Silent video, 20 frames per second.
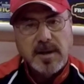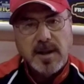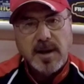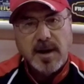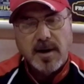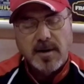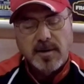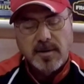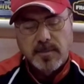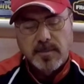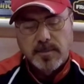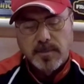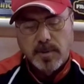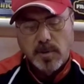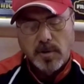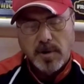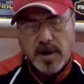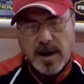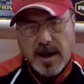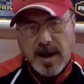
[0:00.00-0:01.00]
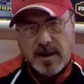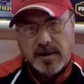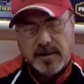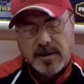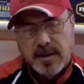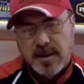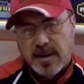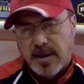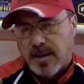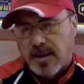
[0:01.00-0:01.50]
there, pull it
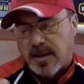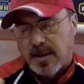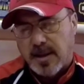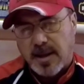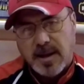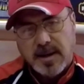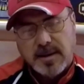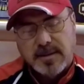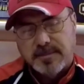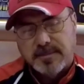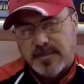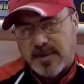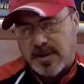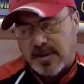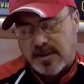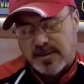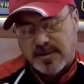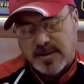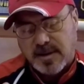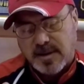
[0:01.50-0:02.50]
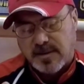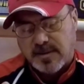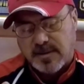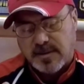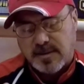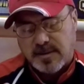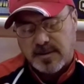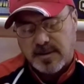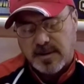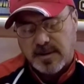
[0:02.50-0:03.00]
out, and
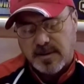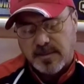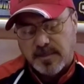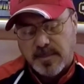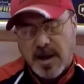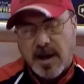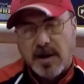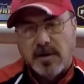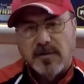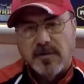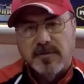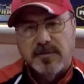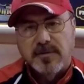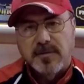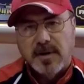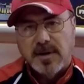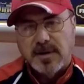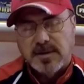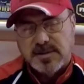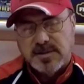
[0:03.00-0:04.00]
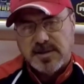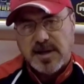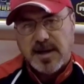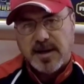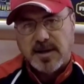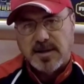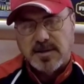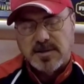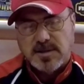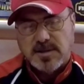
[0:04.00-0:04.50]
in a matter of
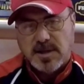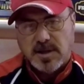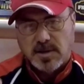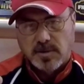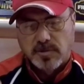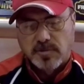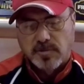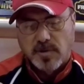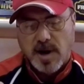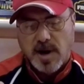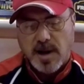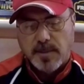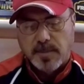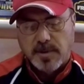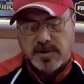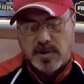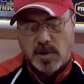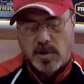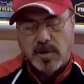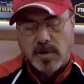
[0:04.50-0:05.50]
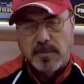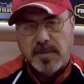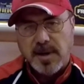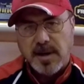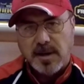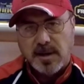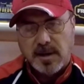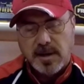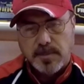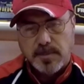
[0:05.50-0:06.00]
seconds it'll dry, but don't
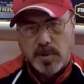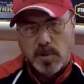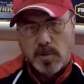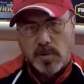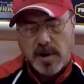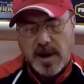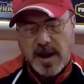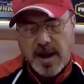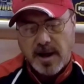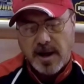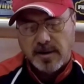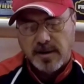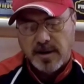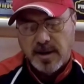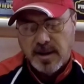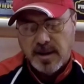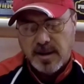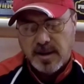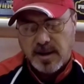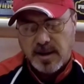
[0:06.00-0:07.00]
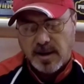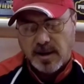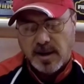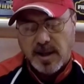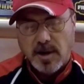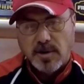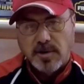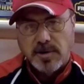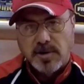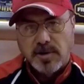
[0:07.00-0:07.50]
immediately pull it out and
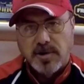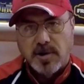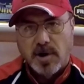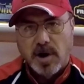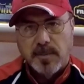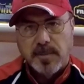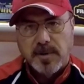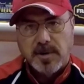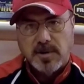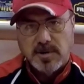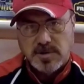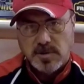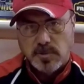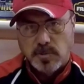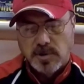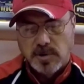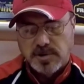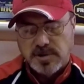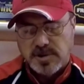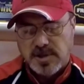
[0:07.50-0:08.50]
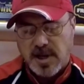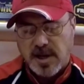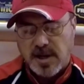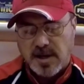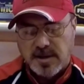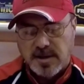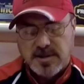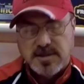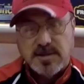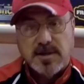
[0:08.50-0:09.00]
lay it on your carpet because it will stain,
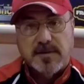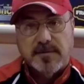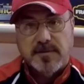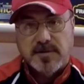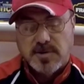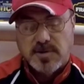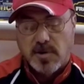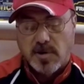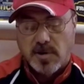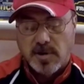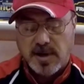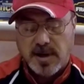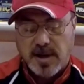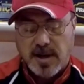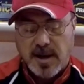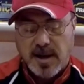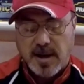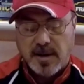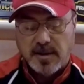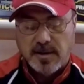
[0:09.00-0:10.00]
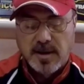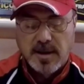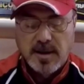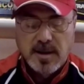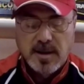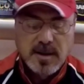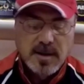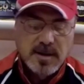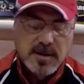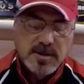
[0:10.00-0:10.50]
and this stuff is hard to get out.
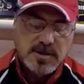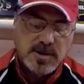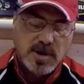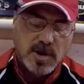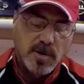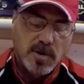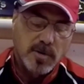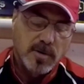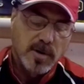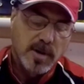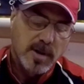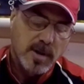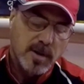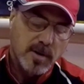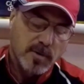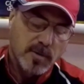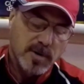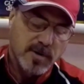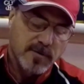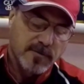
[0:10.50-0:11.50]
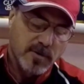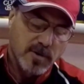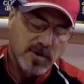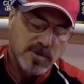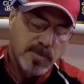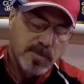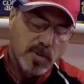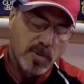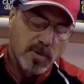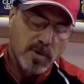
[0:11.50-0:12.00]
So when you
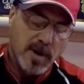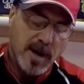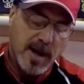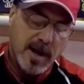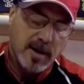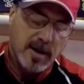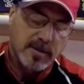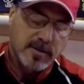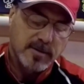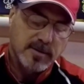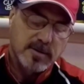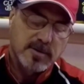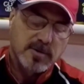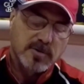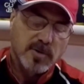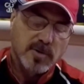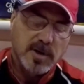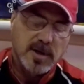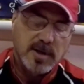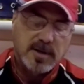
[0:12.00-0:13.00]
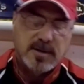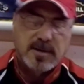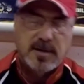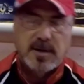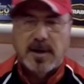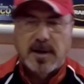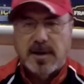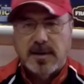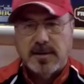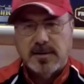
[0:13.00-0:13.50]
first pull it out, treat it
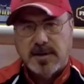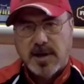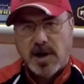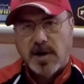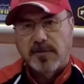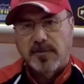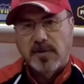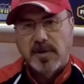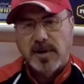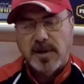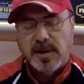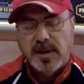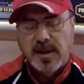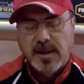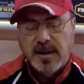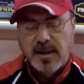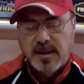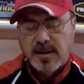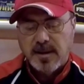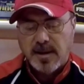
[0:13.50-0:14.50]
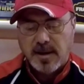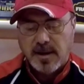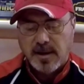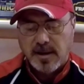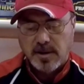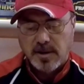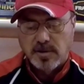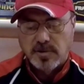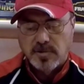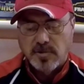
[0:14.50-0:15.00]
carefully.
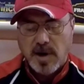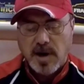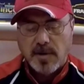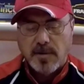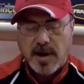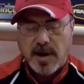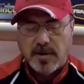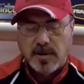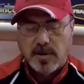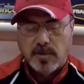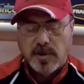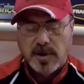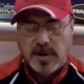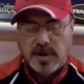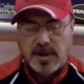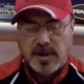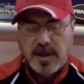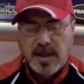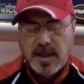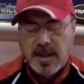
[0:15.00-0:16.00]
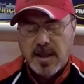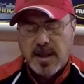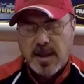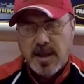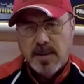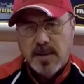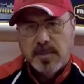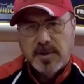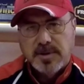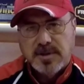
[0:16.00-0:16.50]
It'll dry rather quickly.
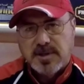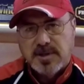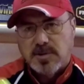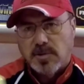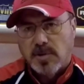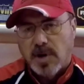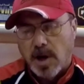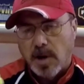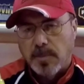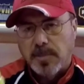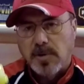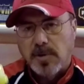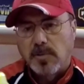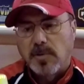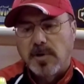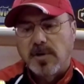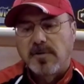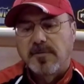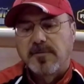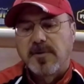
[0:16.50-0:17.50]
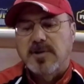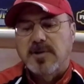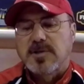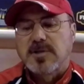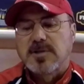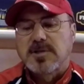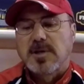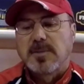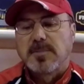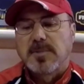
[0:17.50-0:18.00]
but this will help you when you're fishing
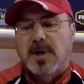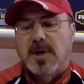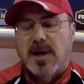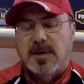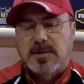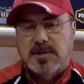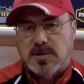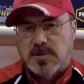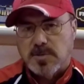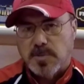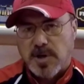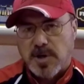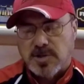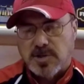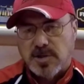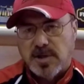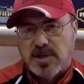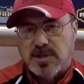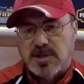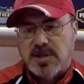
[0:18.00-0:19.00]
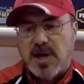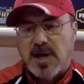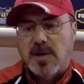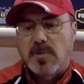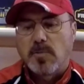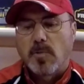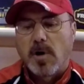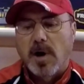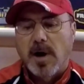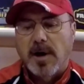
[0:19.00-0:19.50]
sometimes, especially in
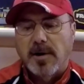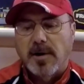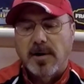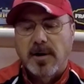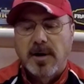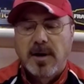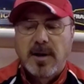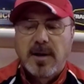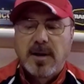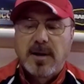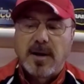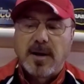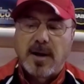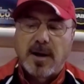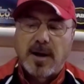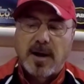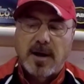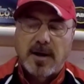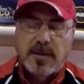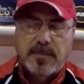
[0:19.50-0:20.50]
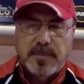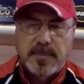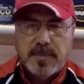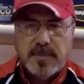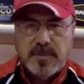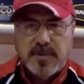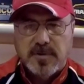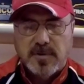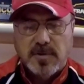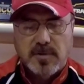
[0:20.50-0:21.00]
stained water,
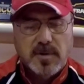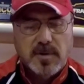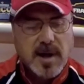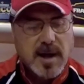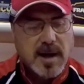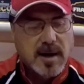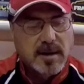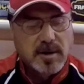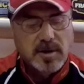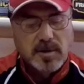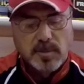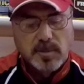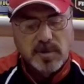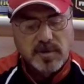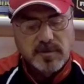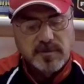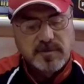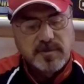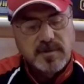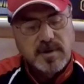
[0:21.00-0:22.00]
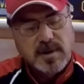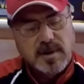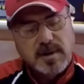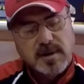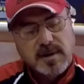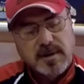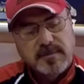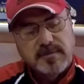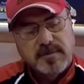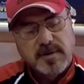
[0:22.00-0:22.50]
to add a little more
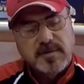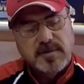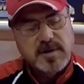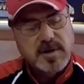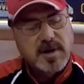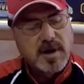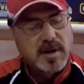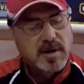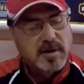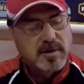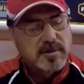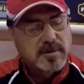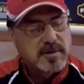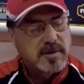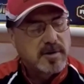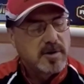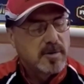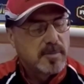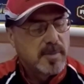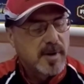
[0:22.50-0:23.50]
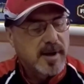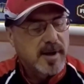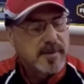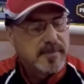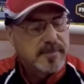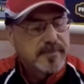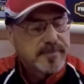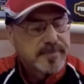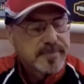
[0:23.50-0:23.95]
vivid color to your bait.